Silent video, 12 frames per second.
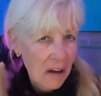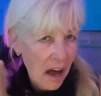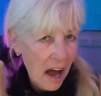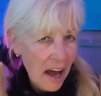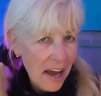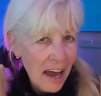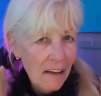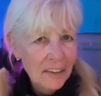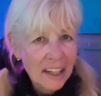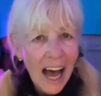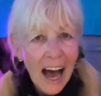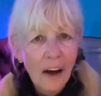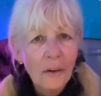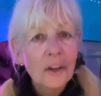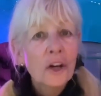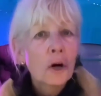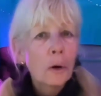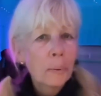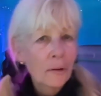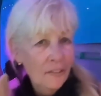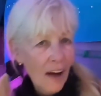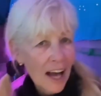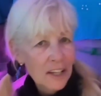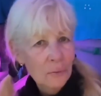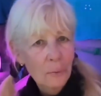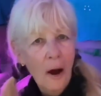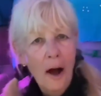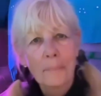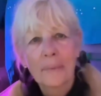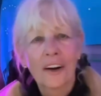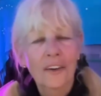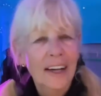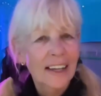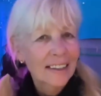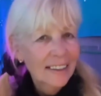I have a cow who provides raw milk.